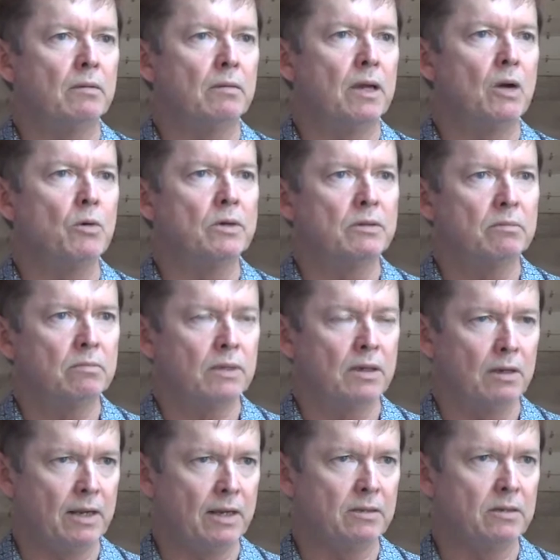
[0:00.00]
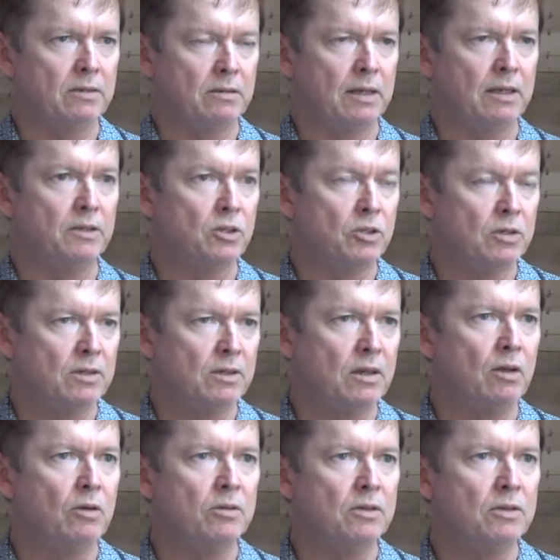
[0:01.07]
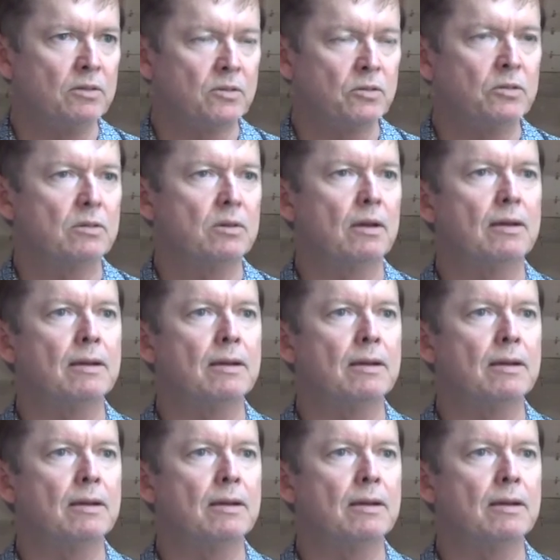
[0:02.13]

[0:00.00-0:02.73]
go and collect additional otoliths,